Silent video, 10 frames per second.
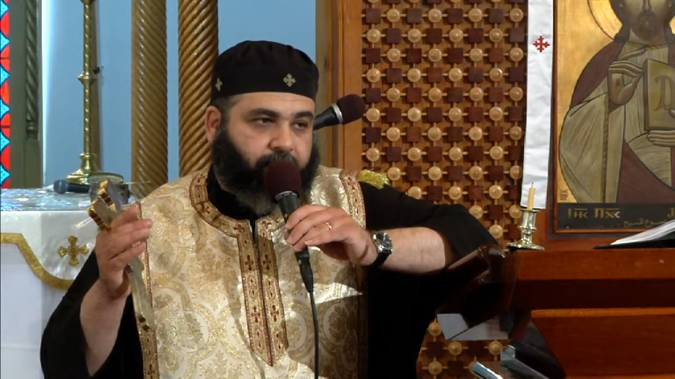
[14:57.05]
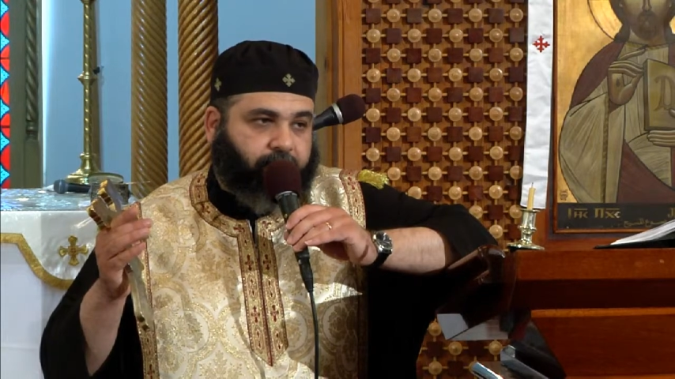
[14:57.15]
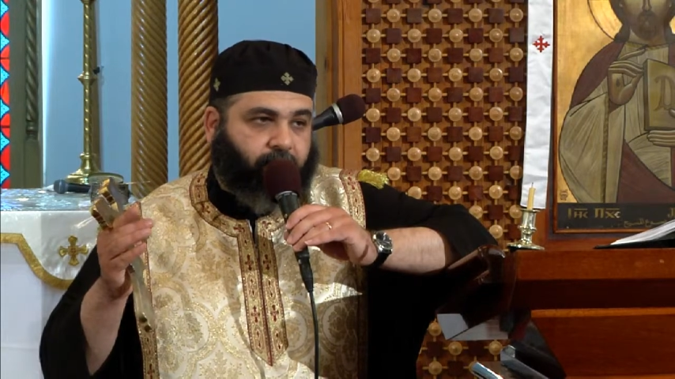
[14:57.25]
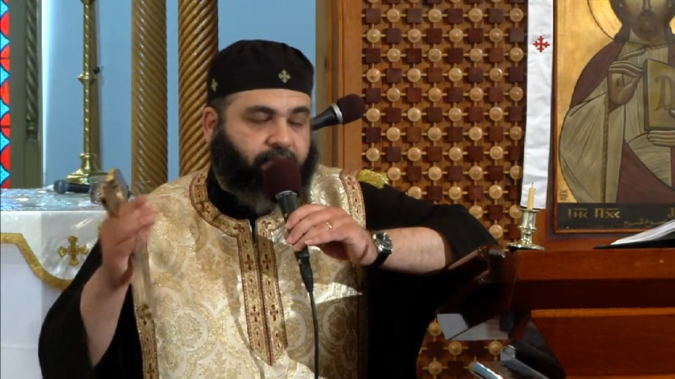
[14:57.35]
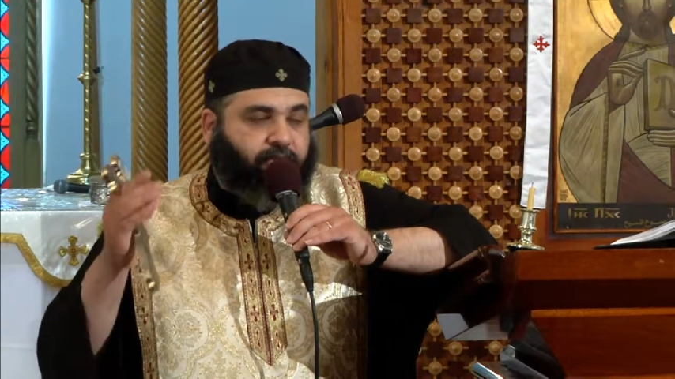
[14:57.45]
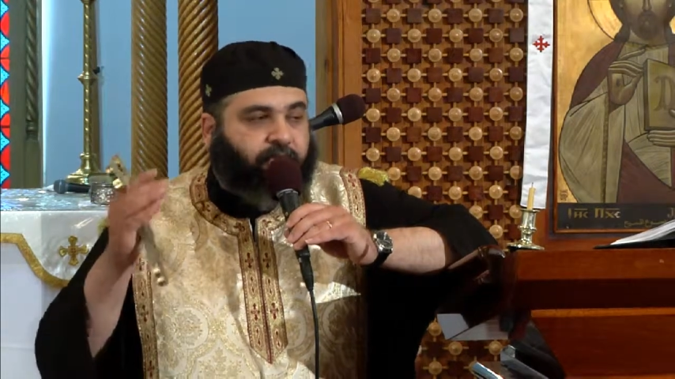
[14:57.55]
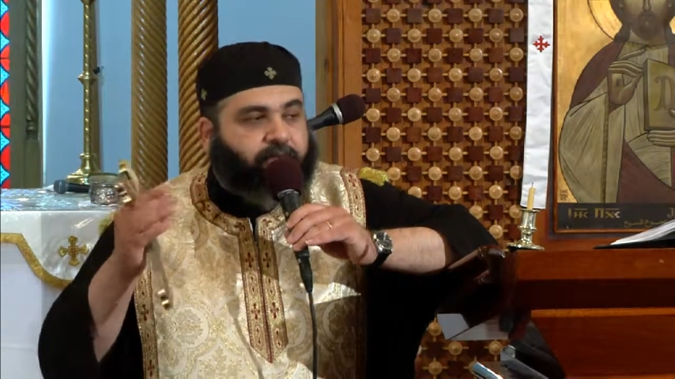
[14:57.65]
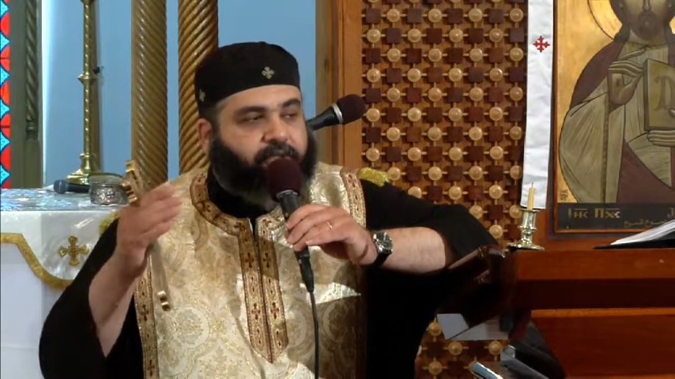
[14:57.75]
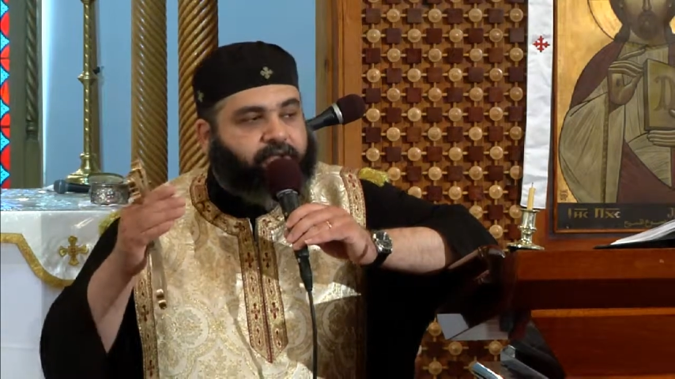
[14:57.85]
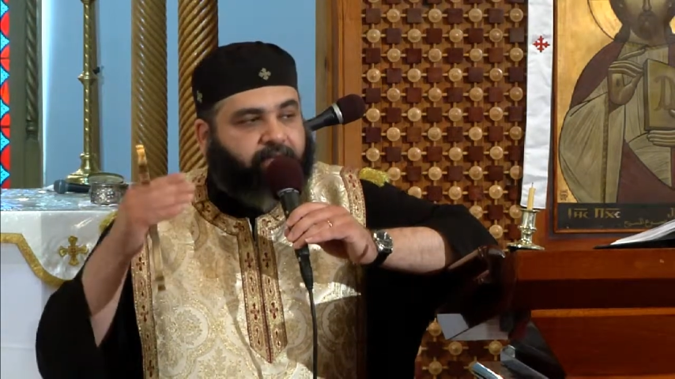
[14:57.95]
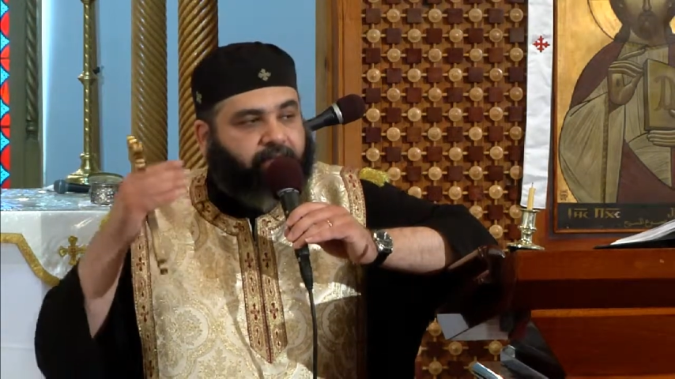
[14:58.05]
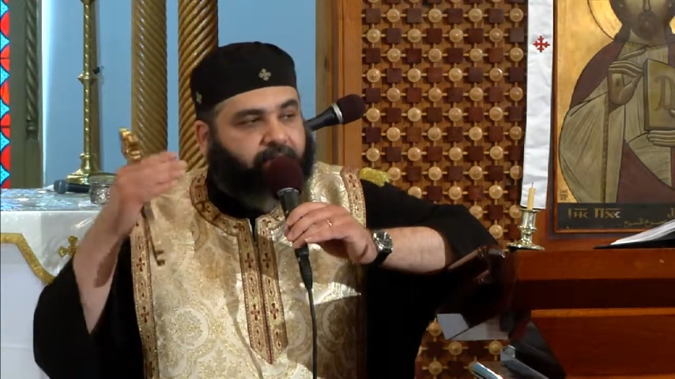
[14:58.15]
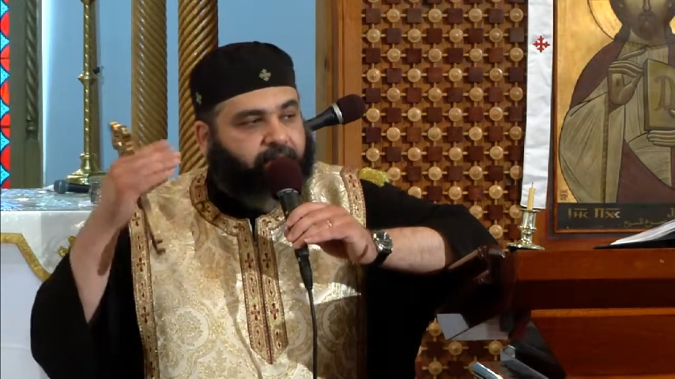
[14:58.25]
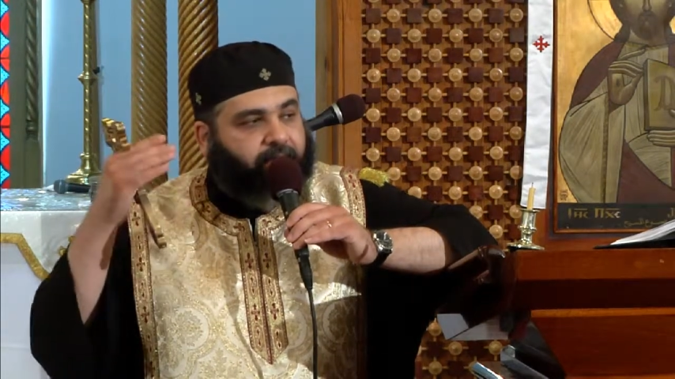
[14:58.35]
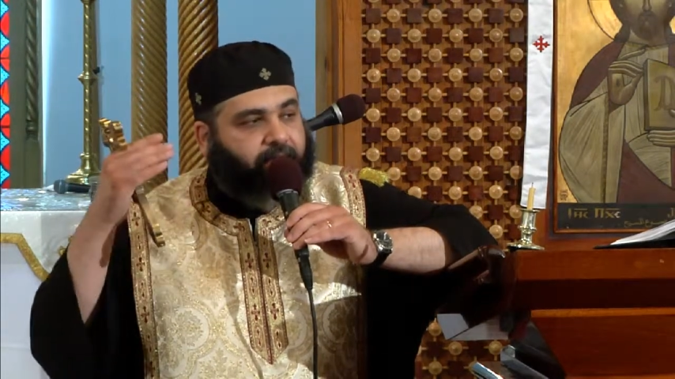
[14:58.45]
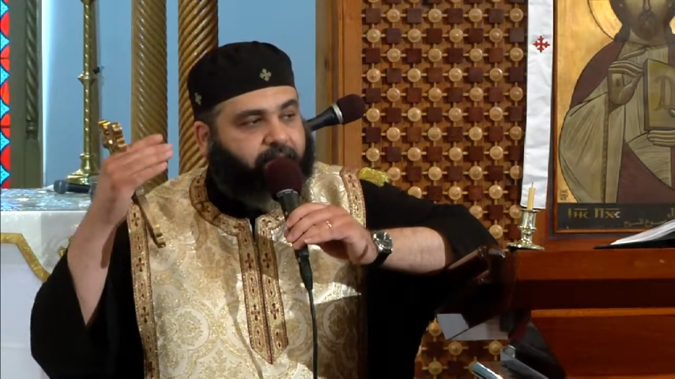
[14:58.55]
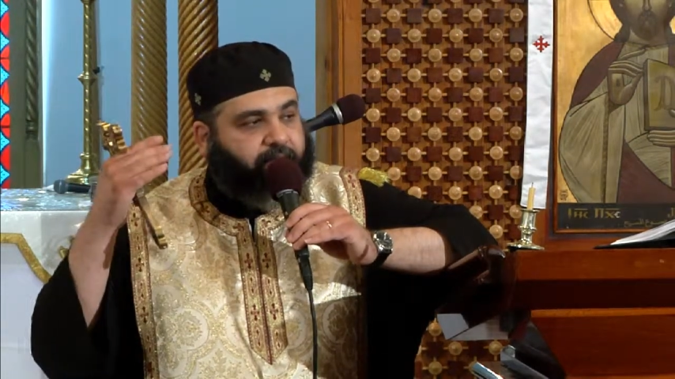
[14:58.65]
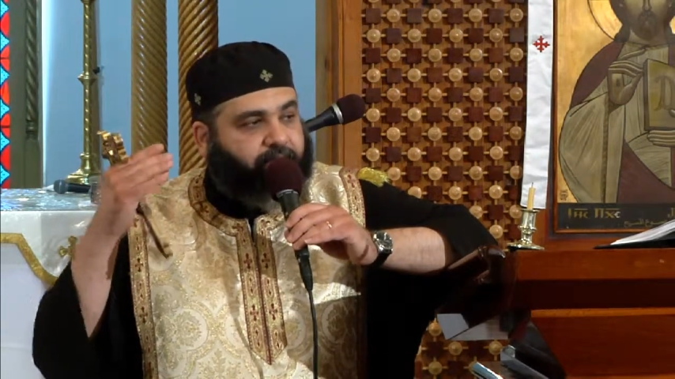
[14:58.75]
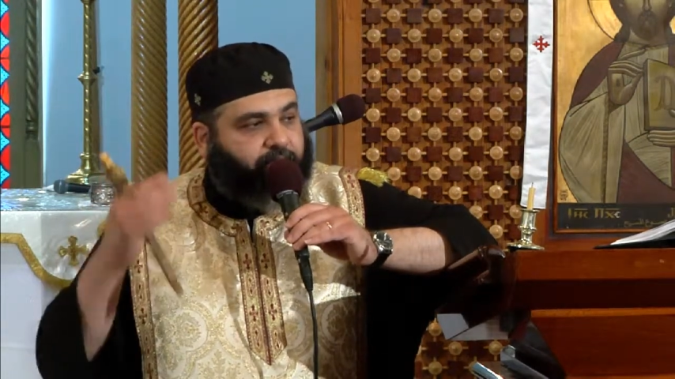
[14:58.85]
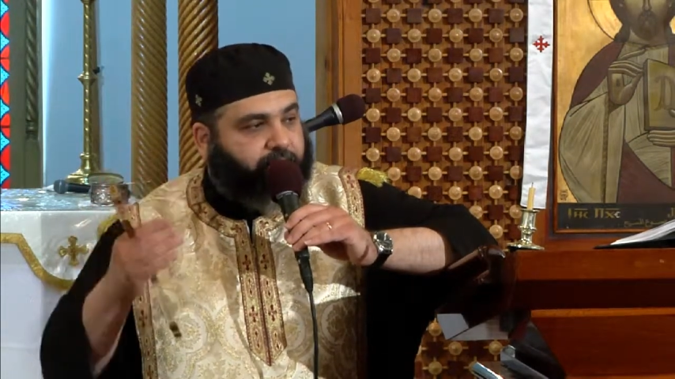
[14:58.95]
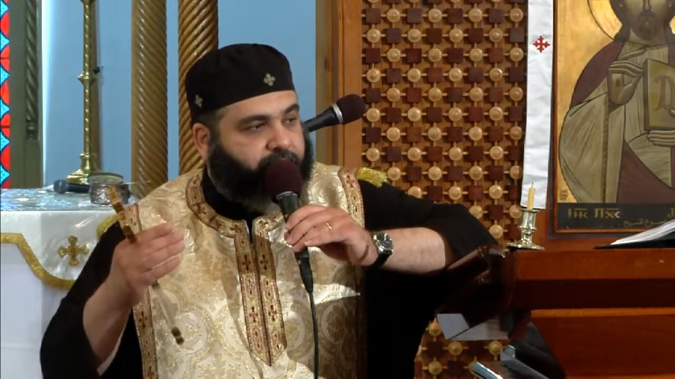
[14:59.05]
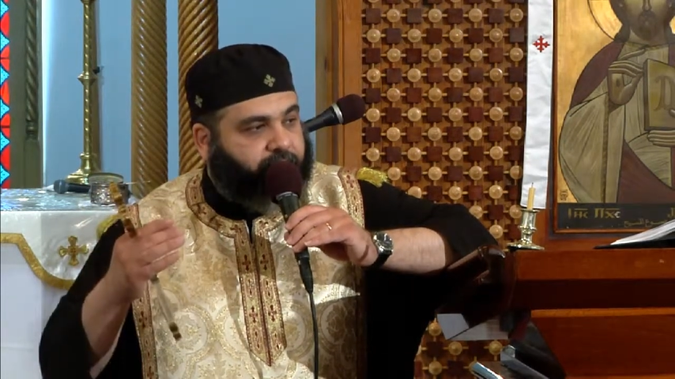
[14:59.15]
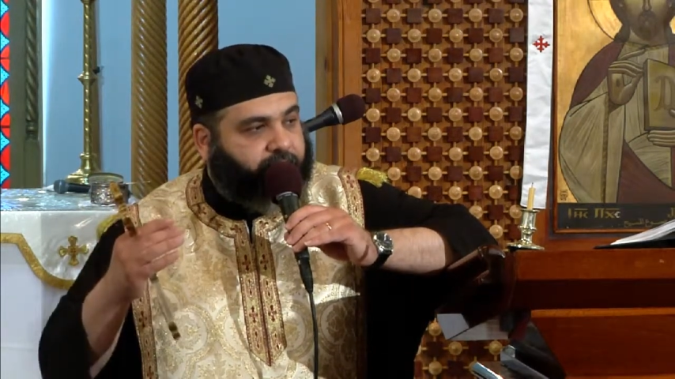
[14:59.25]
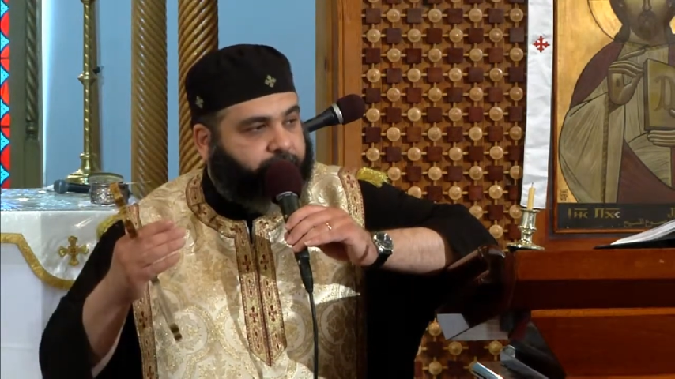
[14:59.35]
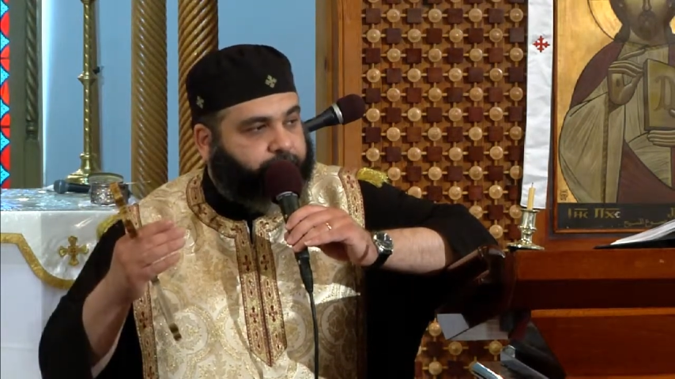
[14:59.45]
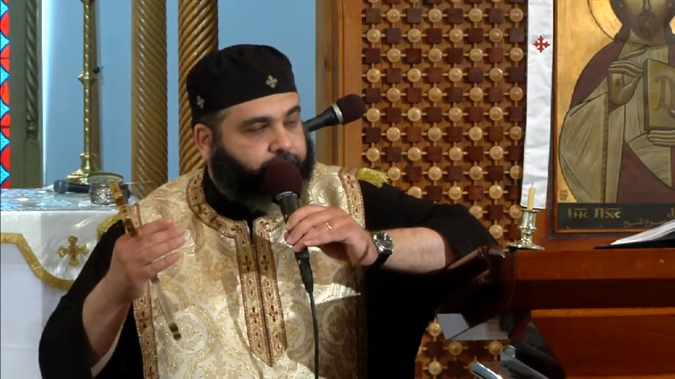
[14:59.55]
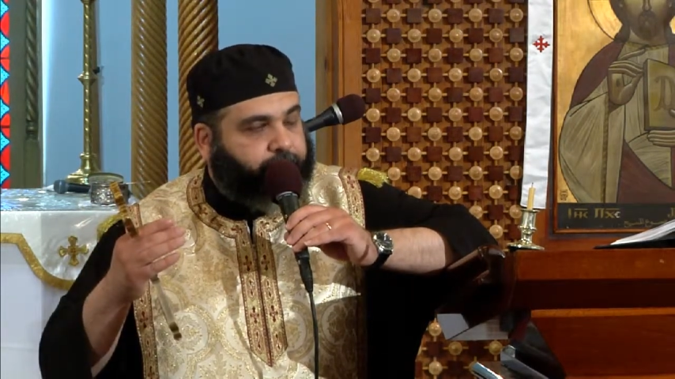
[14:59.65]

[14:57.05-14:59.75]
So the church tell its children,